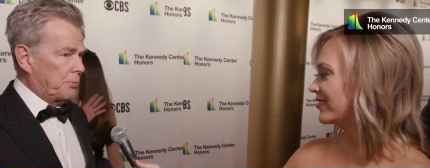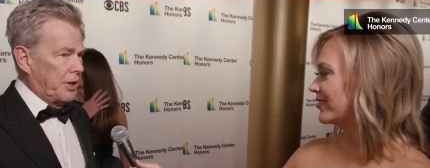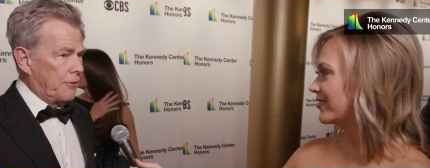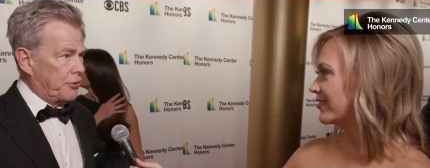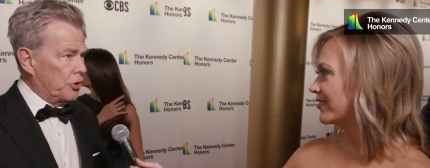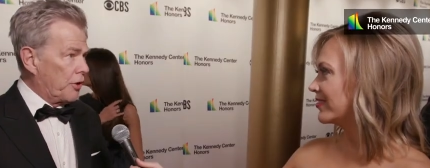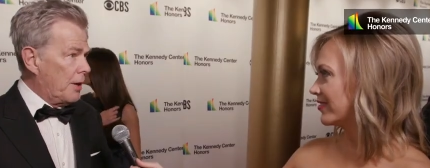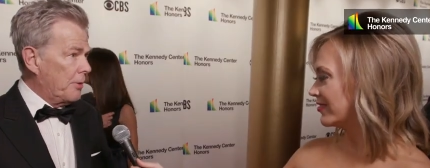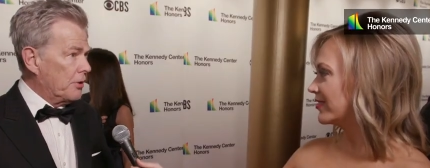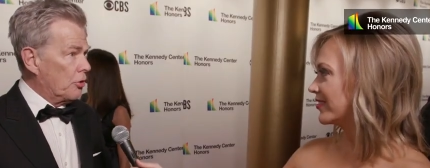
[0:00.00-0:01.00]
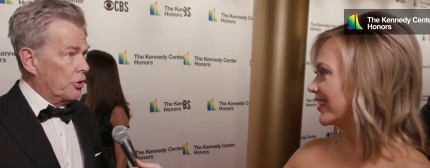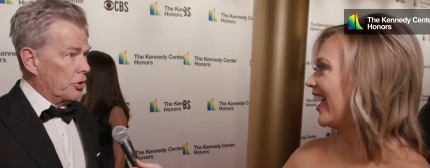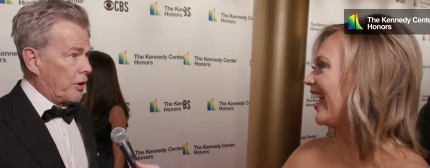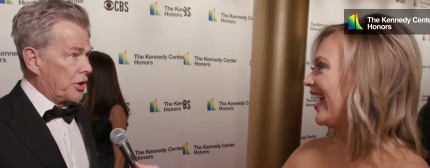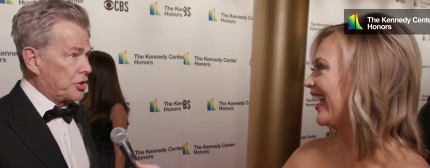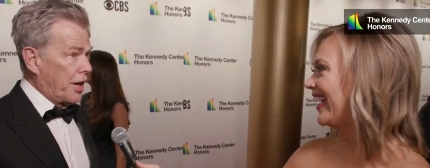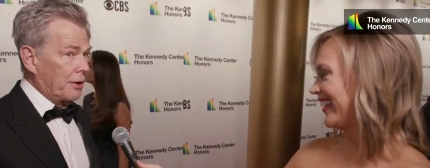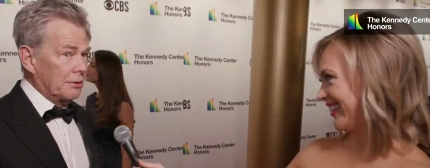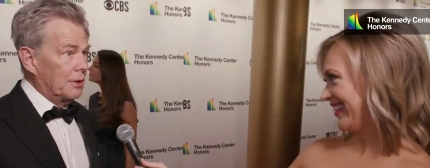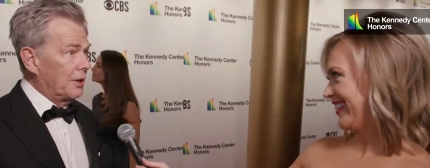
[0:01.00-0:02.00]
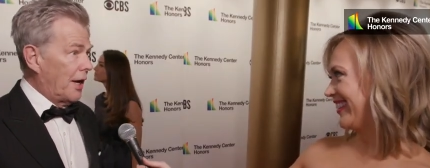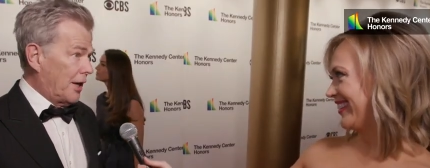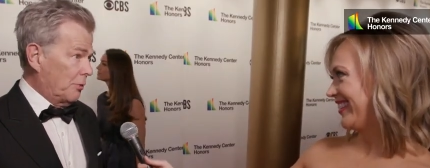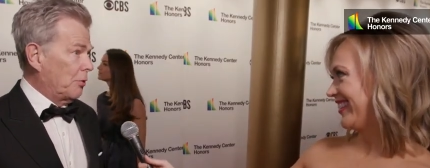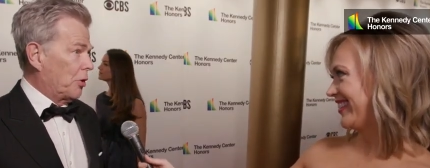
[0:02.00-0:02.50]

Speaker 1: could play it for your grandmother or your grandchild, and it would